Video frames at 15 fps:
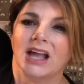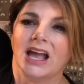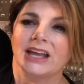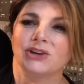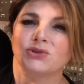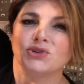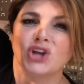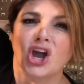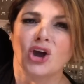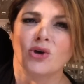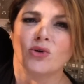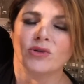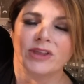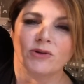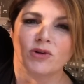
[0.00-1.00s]
I don't
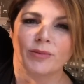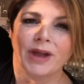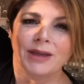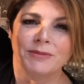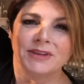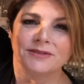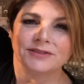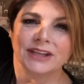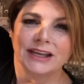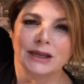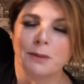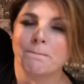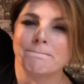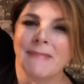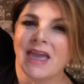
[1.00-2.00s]
know, they remind me of like
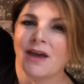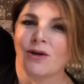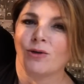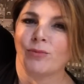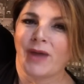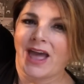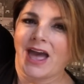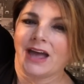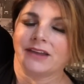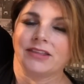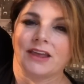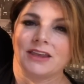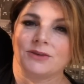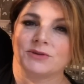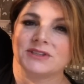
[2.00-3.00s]
a mail bag
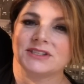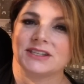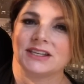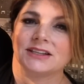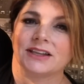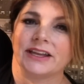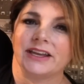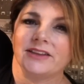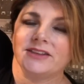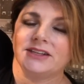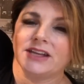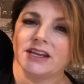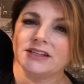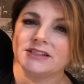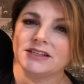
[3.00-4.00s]
that you would see like in the
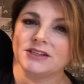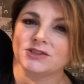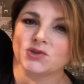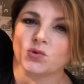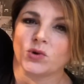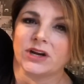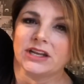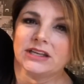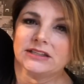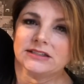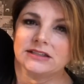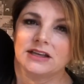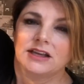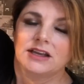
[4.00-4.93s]
1920s.